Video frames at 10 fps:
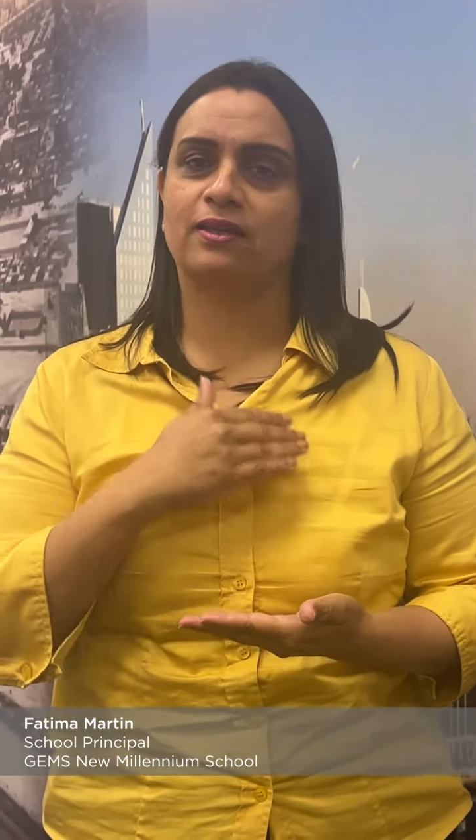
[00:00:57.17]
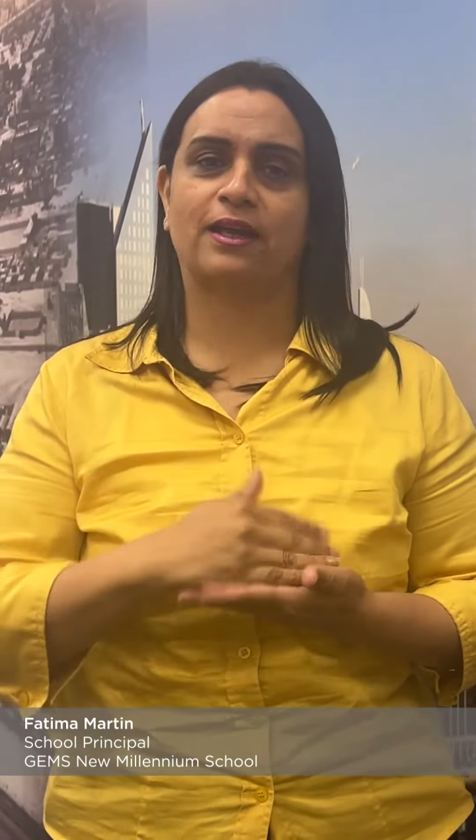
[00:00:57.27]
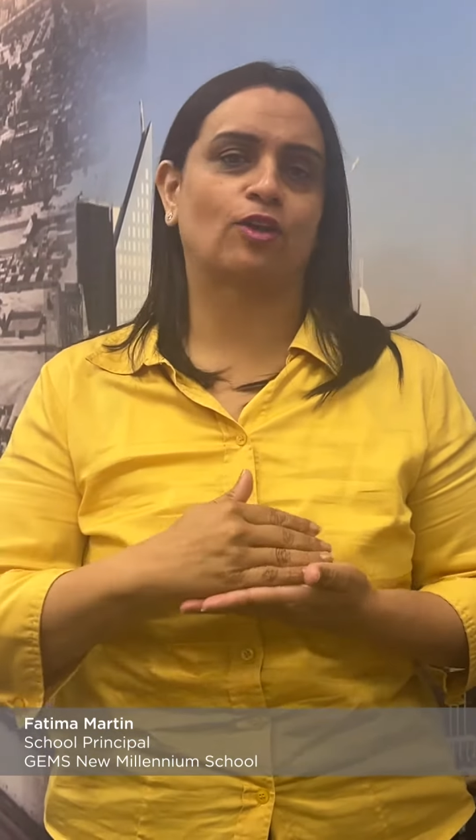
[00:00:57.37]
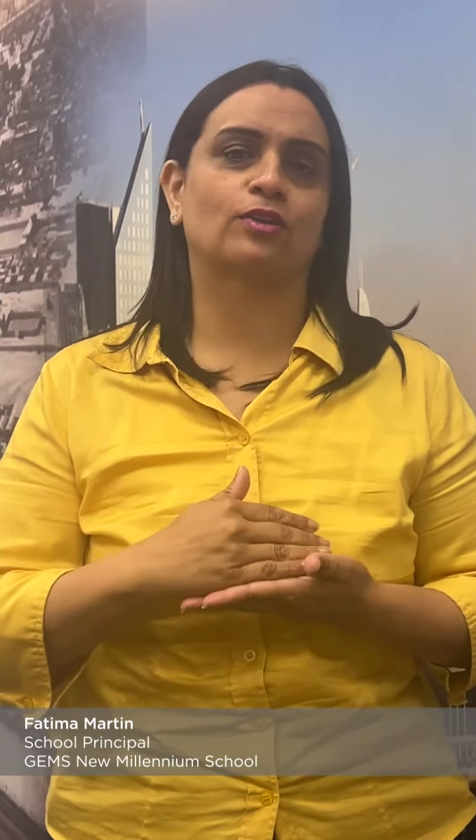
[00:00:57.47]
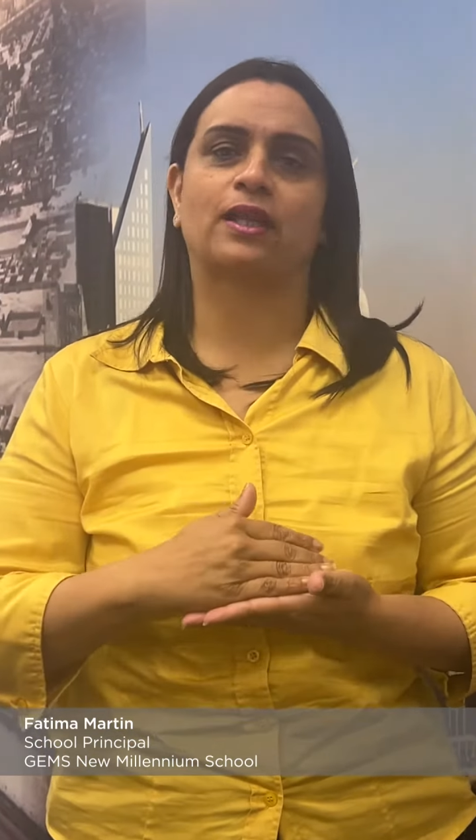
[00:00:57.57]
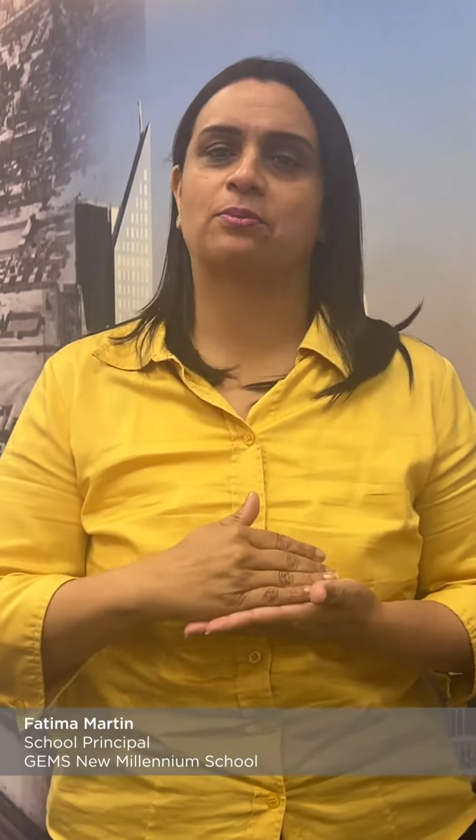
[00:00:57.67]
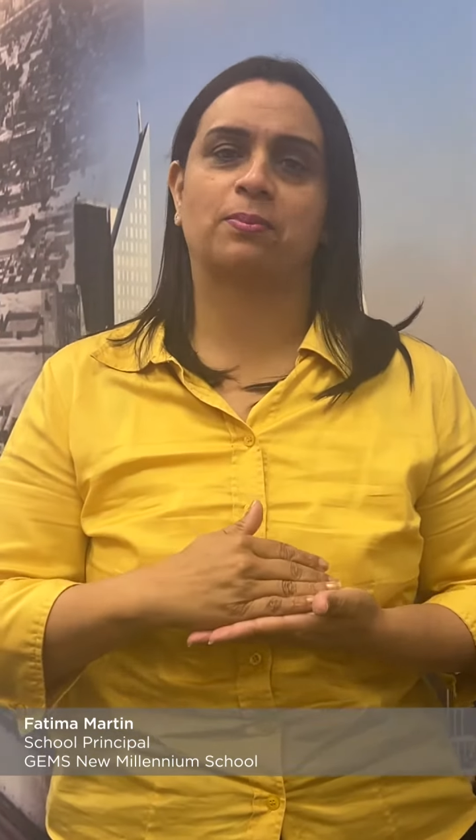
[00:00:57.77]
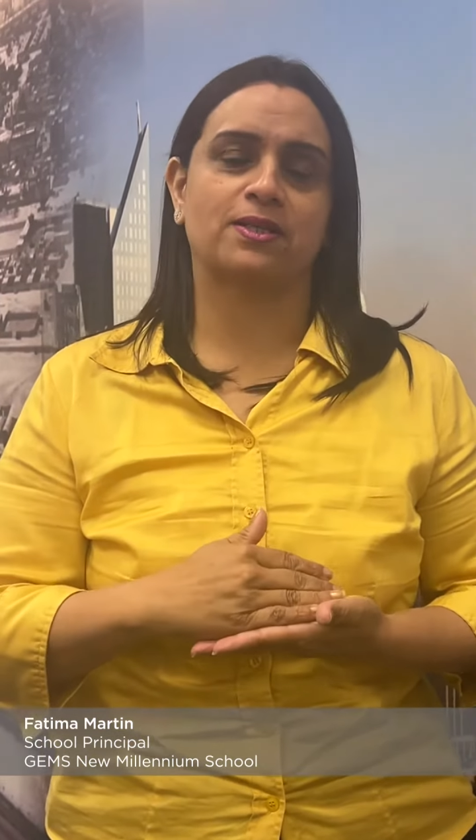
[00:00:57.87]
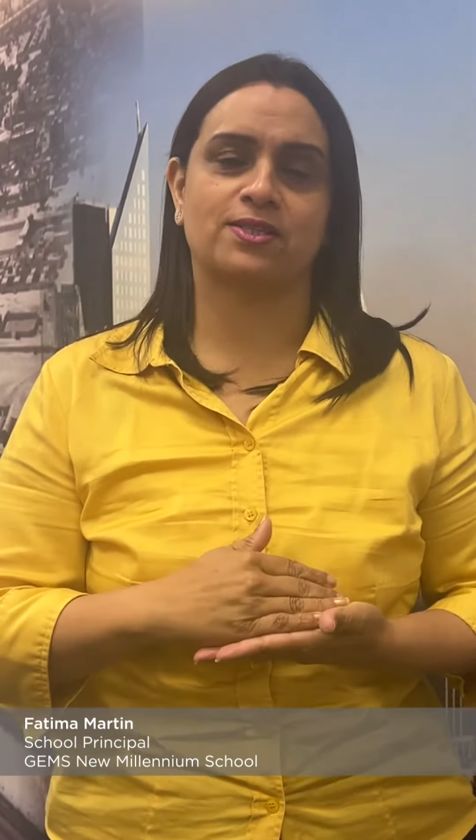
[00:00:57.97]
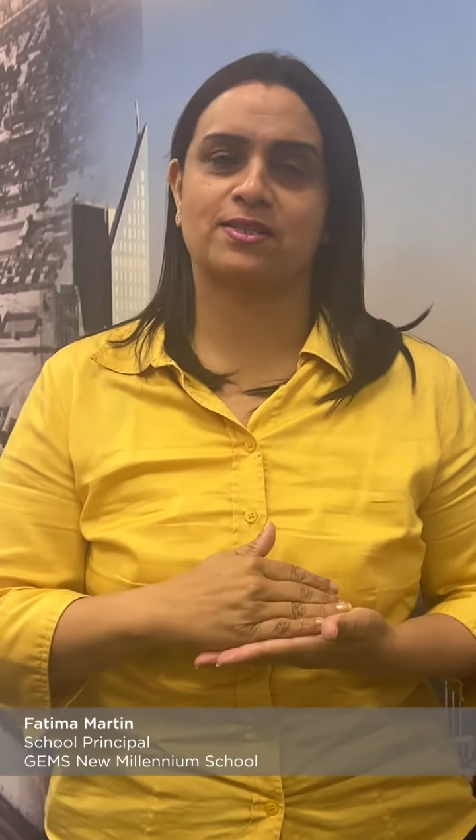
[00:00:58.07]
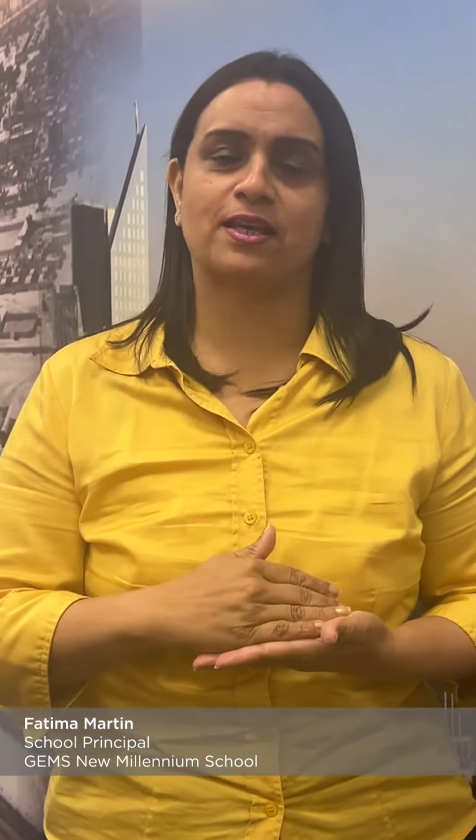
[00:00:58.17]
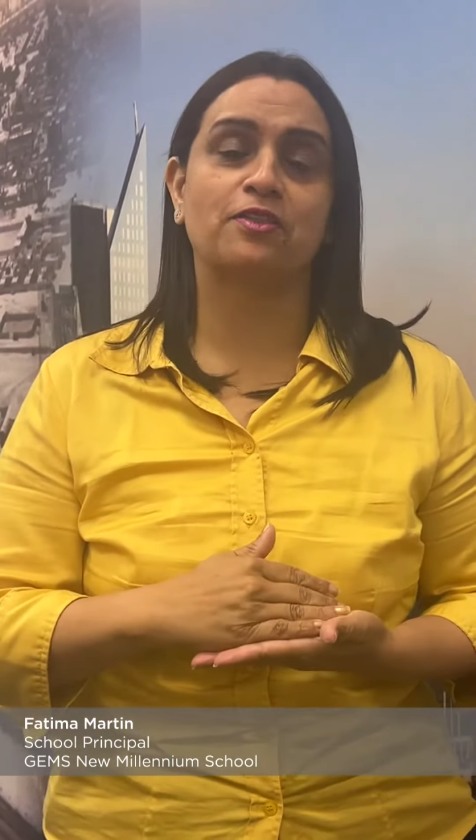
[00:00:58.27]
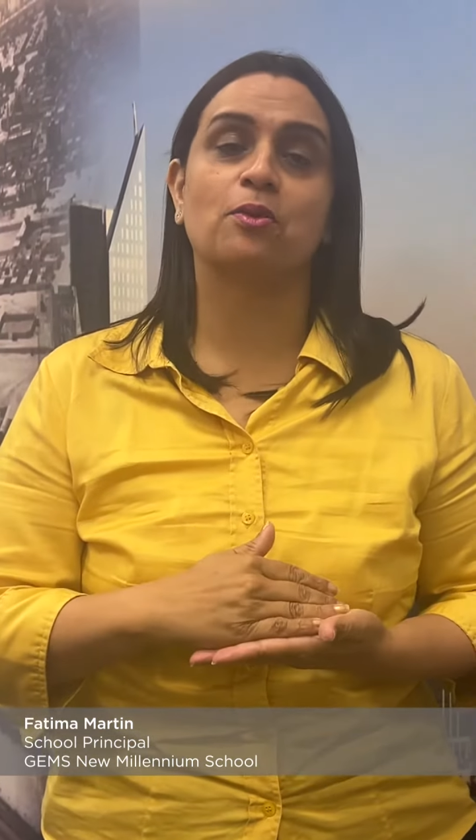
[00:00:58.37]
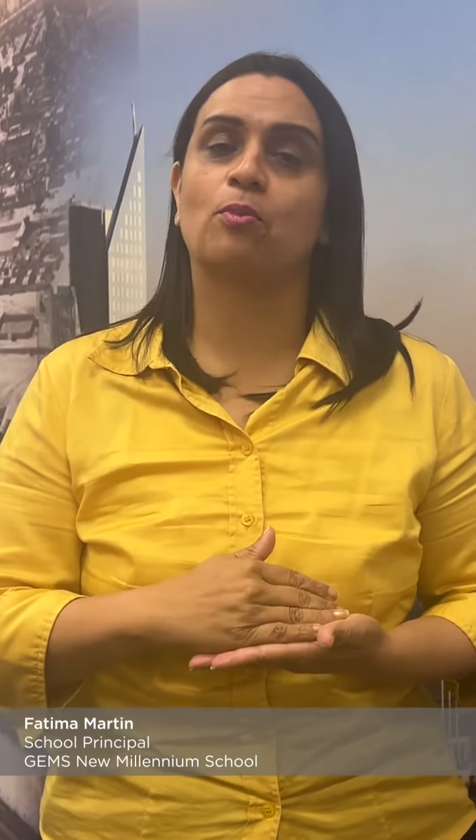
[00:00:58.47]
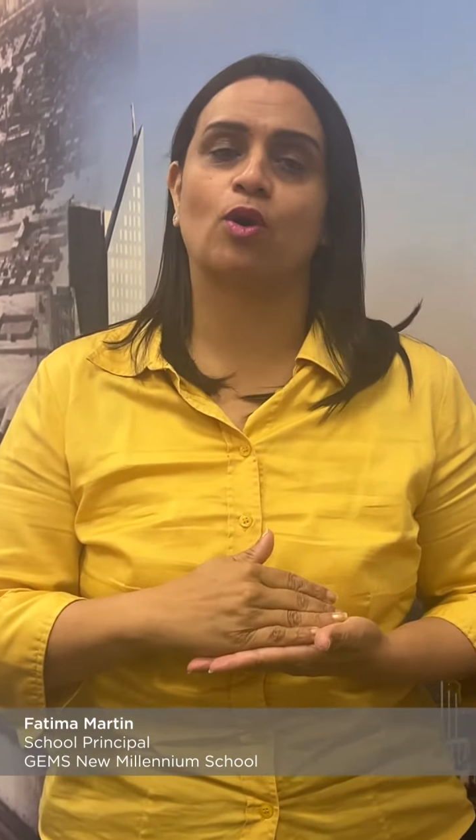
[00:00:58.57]
get on that bus in
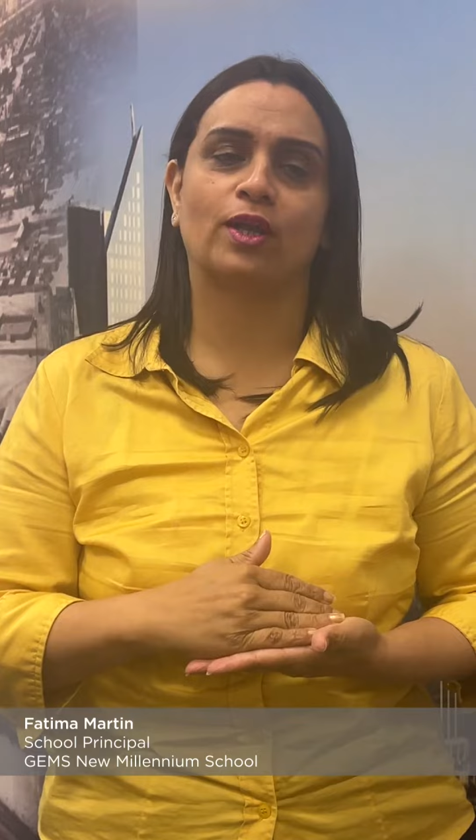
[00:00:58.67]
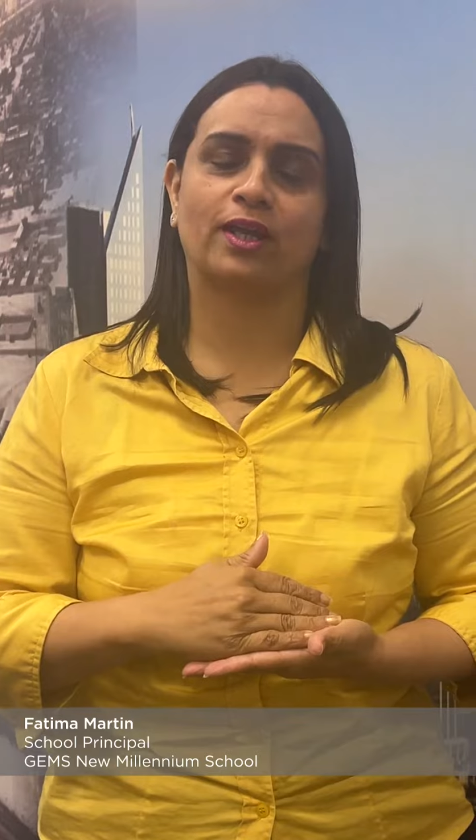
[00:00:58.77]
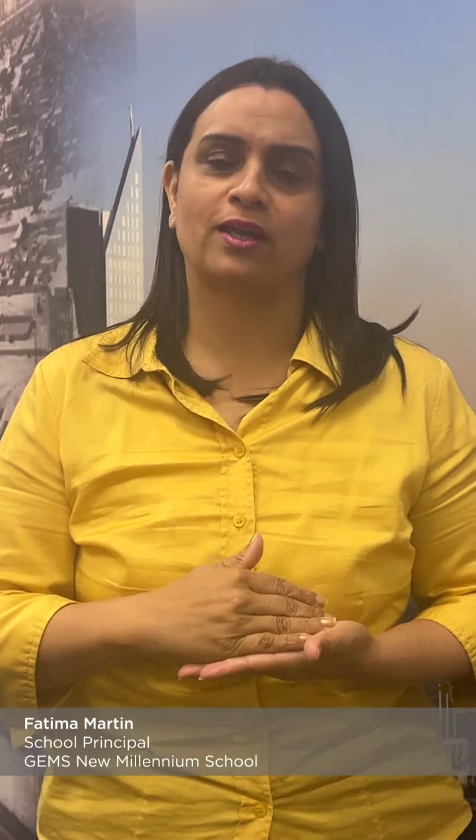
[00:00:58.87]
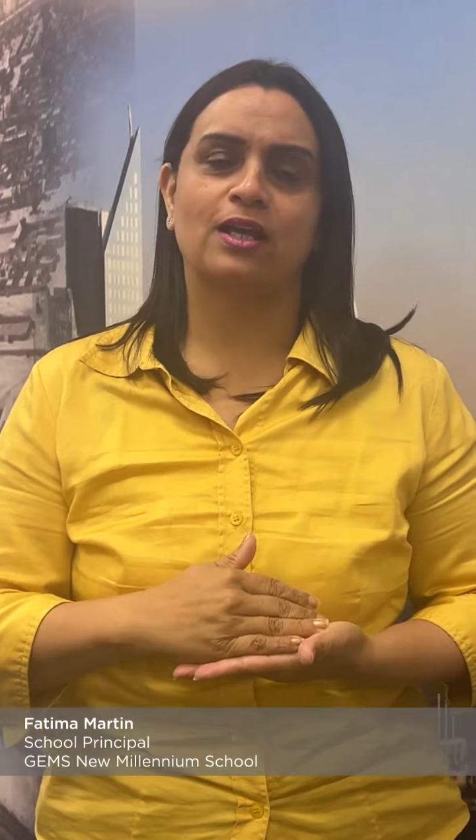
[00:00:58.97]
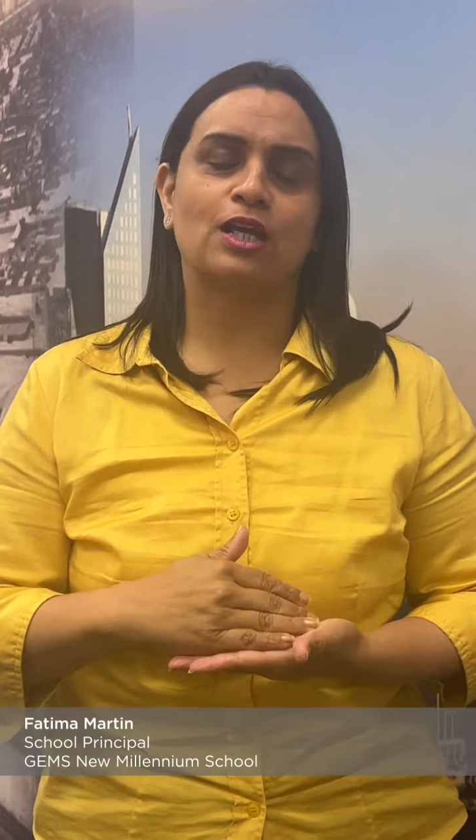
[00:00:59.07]
the morning.